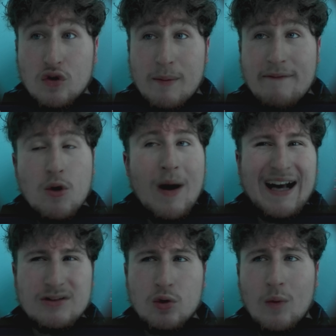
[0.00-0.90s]
all of my review.
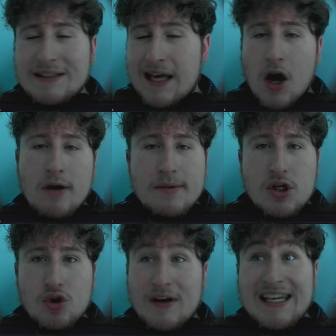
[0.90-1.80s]
As always, I hope you
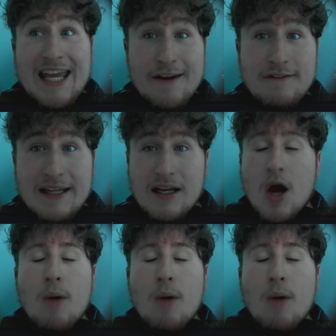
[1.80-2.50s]
enjoyed. If you did,